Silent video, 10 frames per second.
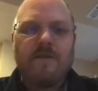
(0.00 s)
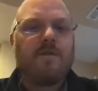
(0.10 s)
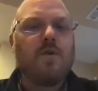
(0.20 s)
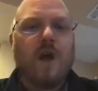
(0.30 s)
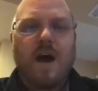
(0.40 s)
If
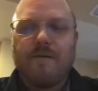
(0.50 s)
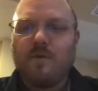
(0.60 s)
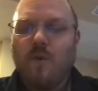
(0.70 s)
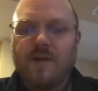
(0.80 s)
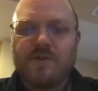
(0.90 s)
you have
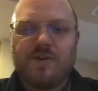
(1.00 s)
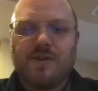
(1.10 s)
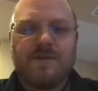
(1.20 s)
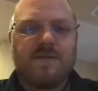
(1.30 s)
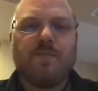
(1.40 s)

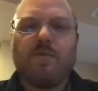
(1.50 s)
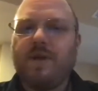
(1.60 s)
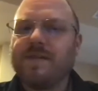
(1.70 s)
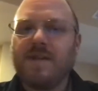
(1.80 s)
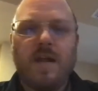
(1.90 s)
questions,
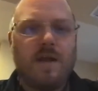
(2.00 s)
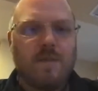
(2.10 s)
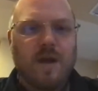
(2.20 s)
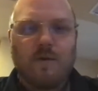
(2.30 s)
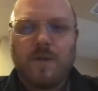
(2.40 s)
please
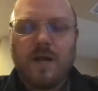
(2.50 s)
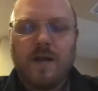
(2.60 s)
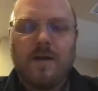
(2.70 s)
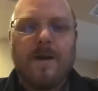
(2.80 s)
email me.